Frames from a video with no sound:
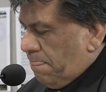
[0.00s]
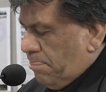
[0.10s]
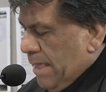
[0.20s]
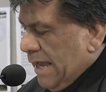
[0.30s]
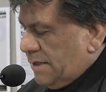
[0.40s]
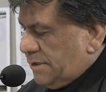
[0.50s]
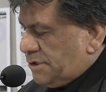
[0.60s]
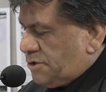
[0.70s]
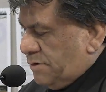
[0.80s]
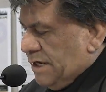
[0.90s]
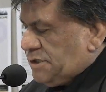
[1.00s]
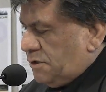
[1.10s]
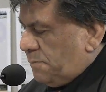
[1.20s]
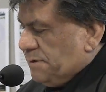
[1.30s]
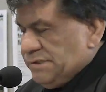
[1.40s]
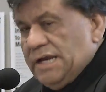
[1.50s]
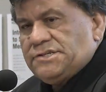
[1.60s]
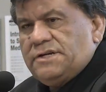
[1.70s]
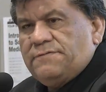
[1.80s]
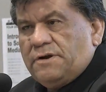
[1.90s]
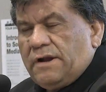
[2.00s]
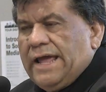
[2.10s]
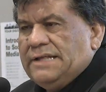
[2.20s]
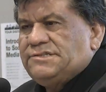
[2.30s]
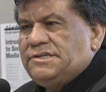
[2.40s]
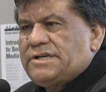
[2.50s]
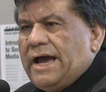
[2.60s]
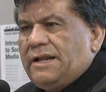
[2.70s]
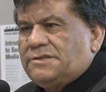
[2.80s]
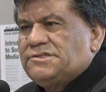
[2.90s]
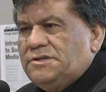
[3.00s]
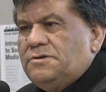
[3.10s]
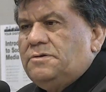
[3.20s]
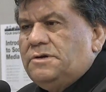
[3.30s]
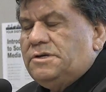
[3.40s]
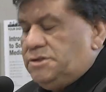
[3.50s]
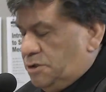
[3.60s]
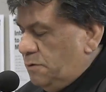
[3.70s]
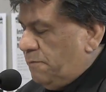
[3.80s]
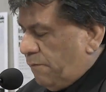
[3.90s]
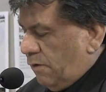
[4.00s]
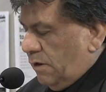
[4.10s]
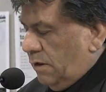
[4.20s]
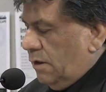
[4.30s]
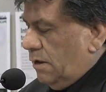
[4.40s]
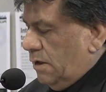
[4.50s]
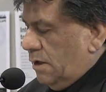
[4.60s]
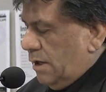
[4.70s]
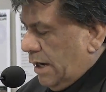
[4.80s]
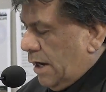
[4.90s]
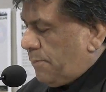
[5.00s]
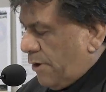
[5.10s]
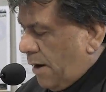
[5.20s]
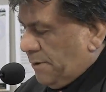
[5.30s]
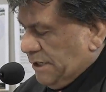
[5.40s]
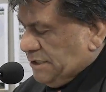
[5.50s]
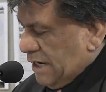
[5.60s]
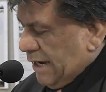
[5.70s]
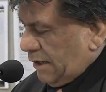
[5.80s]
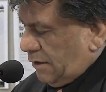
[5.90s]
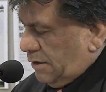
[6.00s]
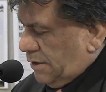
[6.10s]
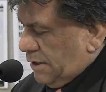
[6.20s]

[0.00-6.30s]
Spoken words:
the traditional possession of your lands entitles you to full property title.